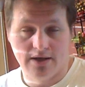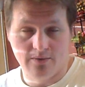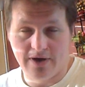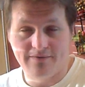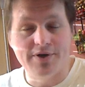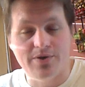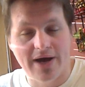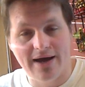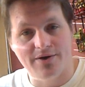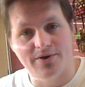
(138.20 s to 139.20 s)
You know, whatever you
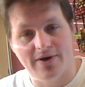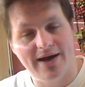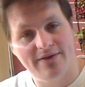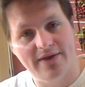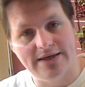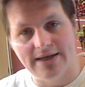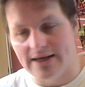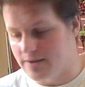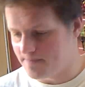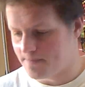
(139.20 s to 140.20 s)
had in your head that
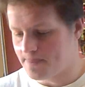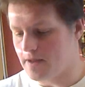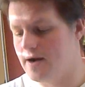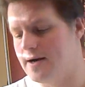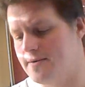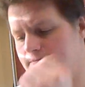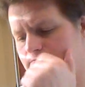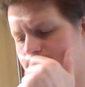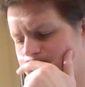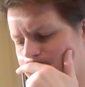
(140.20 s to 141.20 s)
day.
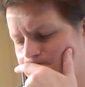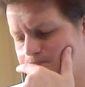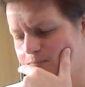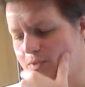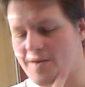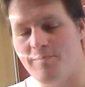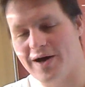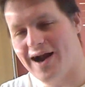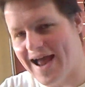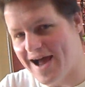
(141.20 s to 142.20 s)

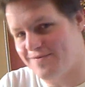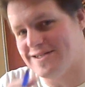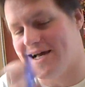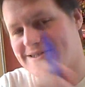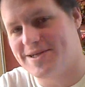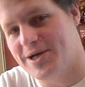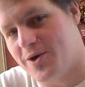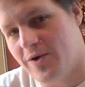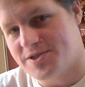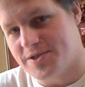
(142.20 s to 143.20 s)
But I have to ask you a
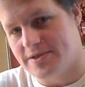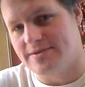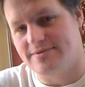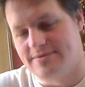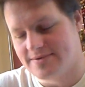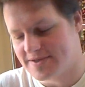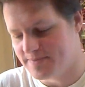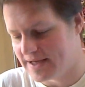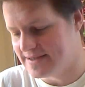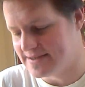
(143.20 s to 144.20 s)
question,
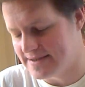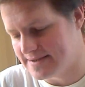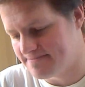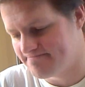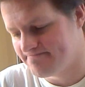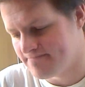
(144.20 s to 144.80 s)
Smagisa.